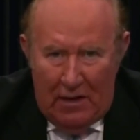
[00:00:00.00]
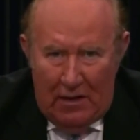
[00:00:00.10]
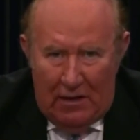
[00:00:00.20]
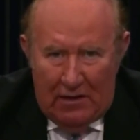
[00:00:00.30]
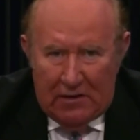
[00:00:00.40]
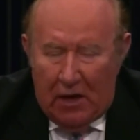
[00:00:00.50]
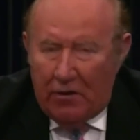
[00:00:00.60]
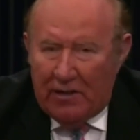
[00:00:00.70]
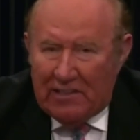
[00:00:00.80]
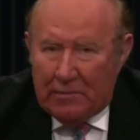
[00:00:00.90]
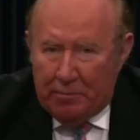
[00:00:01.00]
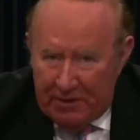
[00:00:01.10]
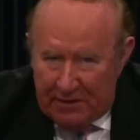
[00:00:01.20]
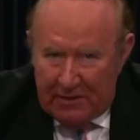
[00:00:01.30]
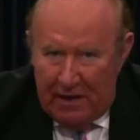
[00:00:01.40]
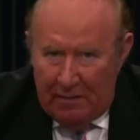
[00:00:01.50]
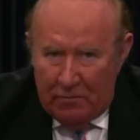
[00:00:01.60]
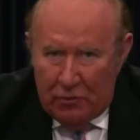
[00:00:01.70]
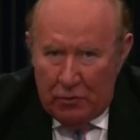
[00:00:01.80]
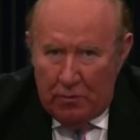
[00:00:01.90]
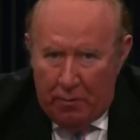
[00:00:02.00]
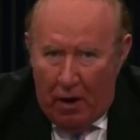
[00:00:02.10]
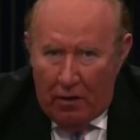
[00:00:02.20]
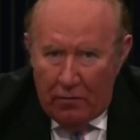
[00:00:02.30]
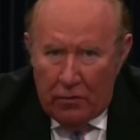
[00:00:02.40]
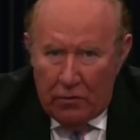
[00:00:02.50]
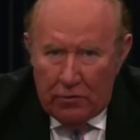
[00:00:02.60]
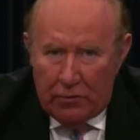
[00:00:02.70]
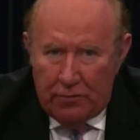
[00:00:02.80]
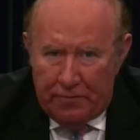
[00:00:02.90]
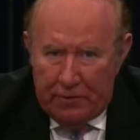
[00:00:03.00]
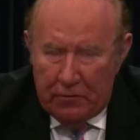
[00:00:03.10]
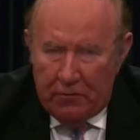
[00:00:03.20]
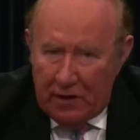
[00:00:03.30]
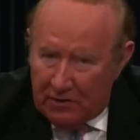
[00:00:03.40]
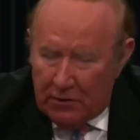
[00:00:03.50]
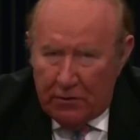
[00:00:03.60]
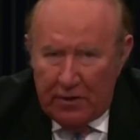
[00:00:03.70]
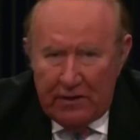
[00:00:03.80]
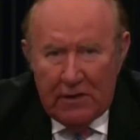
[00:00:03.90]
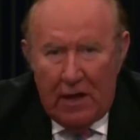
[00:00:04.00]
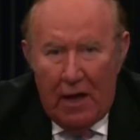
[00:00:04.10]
It is our explicit aim to empower those who feel their stories,